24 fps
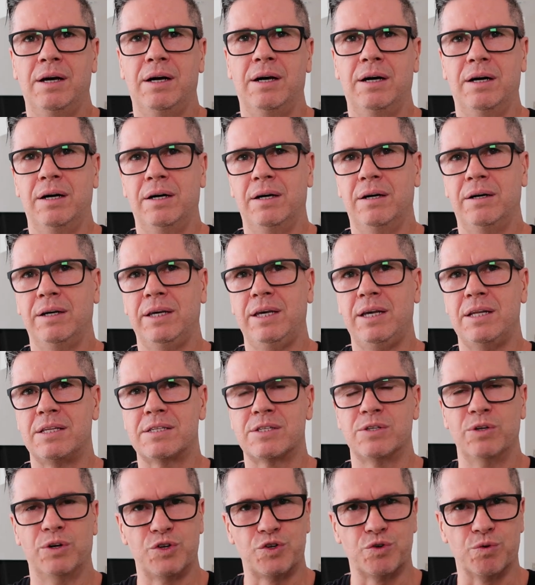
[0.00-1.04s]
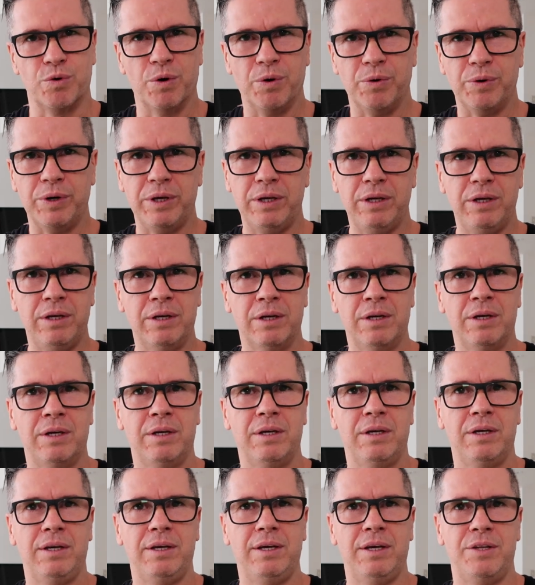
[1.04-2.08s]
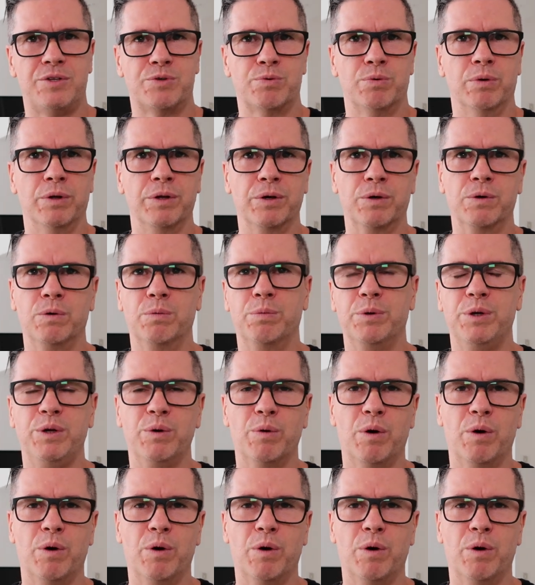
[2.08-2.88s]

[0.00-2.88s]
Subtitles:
It's not droney. it's really good when